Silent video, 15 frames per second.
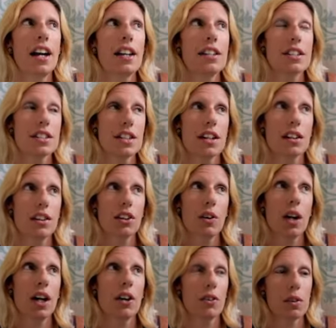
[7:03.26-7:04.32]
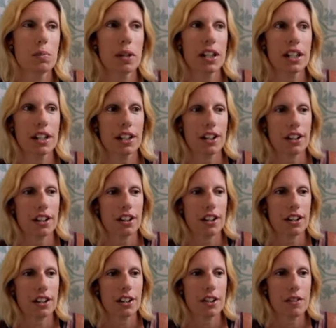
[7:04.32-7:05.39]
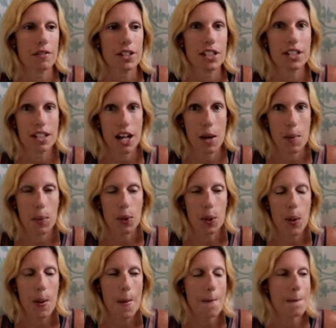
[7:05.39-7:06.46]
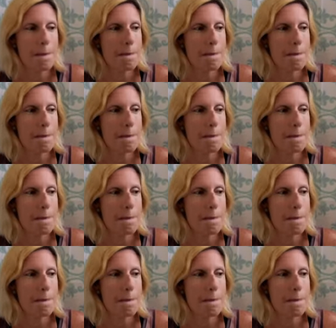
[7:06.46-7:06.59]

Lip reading: So we've been here since April,